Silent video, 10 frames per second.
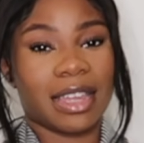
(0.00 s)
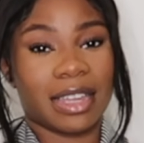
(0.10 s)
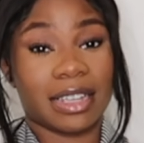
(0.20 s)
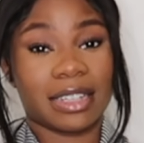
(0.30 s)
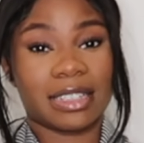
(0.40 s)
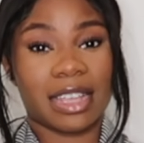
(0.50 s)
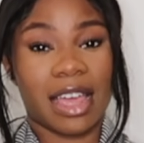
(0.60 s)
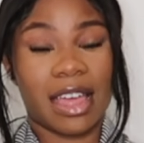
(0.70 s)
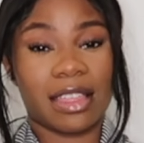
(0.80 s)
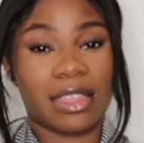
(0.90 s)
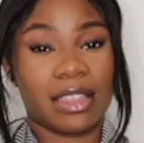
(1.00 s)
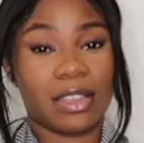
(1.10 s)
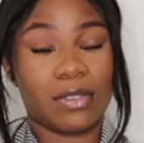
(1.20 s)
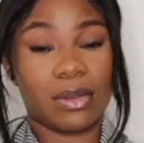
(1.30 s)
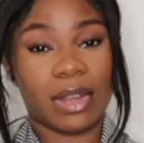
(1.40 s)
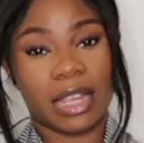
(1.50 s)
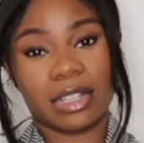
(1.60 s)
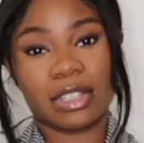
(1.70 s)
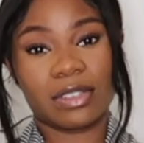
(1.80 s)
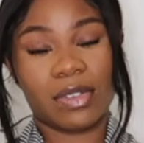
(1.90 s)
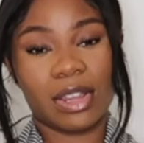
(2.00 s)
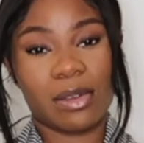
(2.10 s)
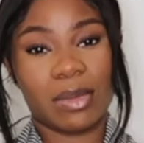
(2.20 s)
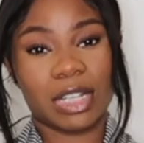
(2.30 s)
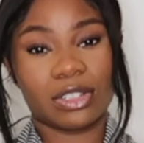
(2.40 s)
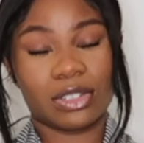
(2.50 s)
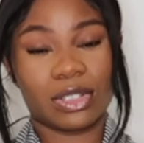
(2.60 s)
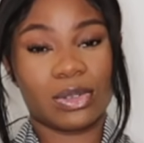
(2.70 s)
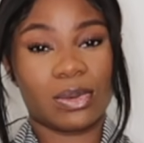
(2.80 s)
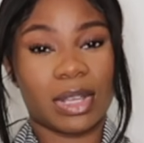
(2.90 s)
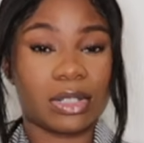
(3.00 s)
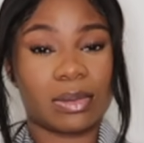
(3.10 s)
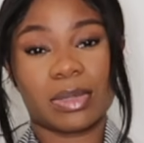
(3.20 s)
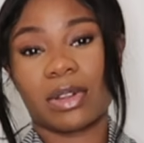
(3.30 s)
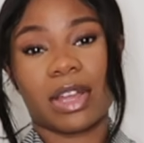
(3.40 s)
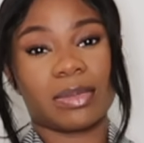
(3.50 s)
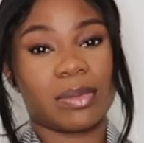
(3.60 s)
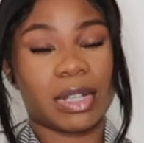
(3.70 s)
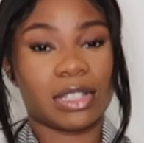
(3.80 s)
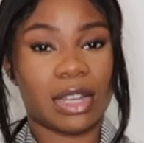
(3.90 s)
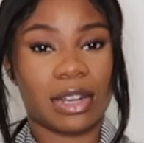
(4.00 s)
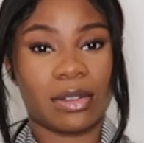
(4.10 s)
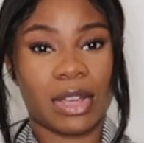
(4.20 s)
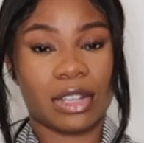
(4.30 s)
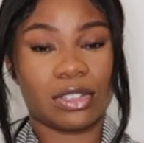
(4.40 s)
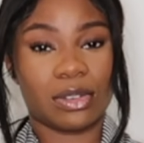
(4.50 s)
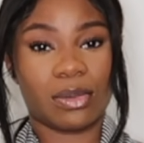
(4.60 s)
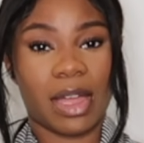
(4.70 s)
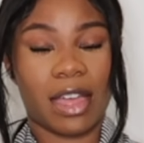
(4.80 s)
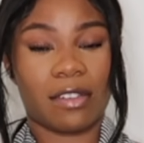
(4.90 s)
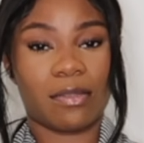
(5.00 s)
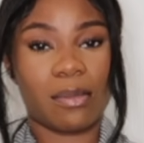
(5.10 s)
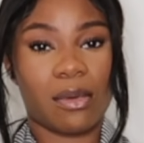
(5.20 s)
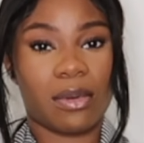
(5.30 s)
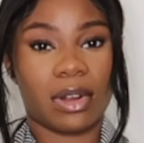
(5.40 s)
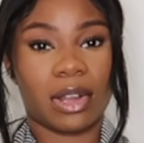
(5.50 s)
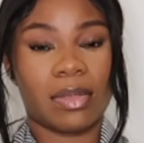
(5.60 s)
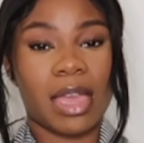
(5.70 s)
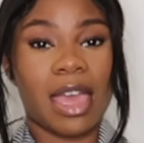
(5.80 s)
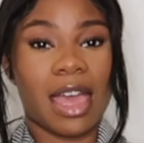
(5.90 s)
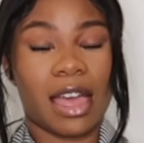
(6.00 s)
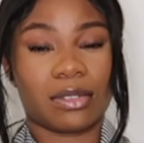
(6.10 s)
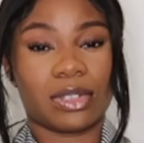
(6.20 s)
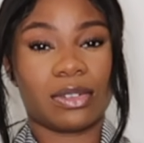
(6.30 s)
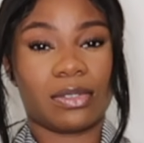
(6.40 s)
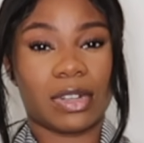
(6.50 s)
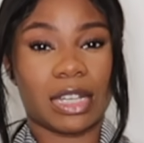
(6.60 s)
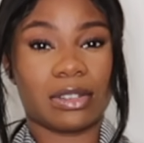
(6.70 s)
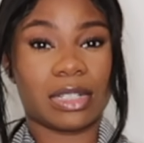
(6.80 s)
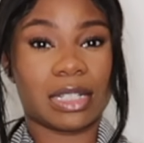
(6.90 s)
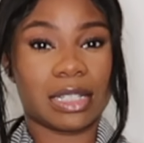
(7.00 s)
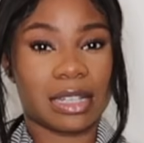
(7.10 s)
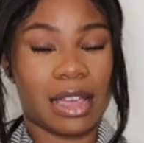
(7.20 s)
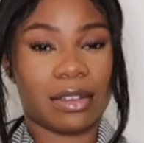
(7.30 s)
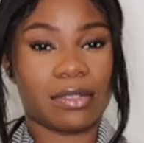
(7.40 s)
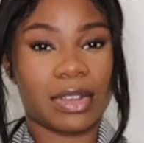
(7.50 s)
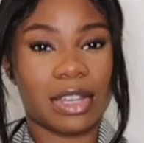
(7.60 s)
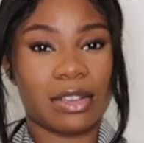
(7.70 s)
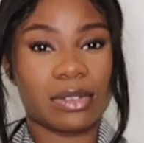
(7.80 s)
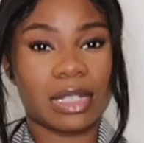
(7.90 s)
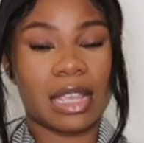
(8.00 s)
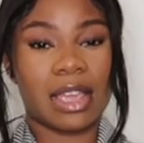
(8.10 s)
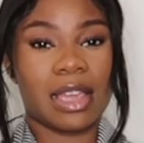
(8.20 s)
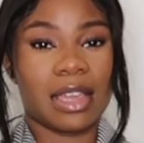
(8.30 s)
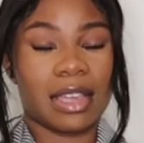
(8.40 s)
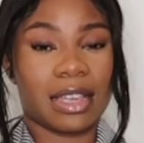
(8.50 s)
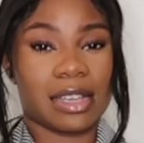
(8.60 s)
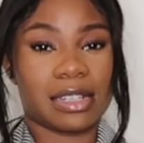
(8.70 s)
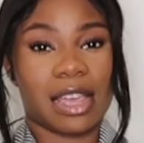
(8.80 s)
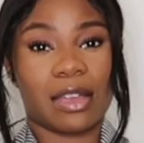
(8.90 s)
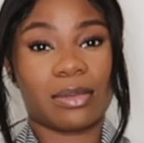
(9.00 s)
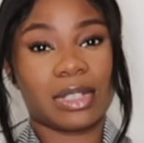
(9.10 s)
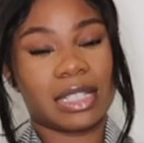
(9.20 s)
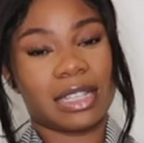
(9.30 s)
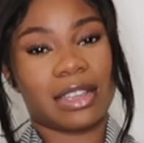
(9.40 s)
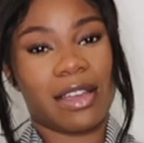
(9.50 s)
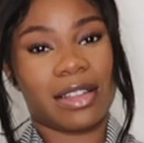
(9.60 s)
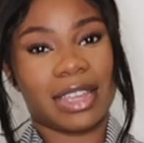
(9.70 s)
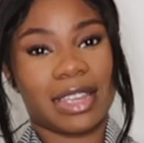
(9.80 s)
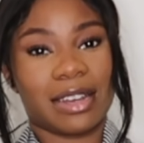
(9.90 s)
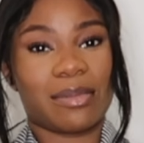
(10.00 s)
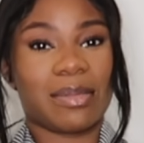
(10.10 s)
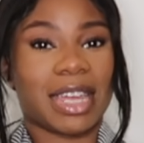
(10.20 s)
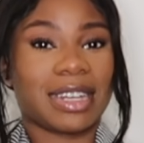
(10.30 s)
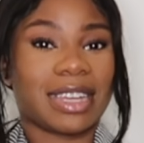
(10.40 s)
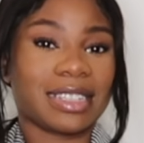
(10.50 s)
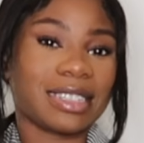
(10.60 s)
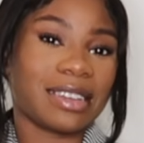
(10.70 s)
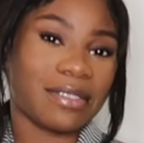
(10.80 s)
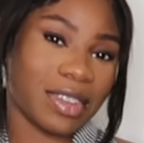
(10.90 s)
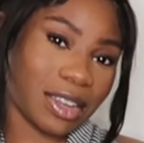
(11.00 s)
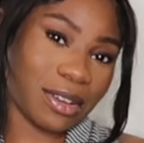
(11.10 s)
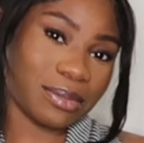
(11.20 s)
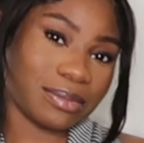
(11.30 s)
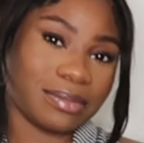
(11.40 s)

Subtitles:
And if you like this video, make sure to just subscribe to my channel. I do have more how-to videos and style videos. And I will see y'all in my next video.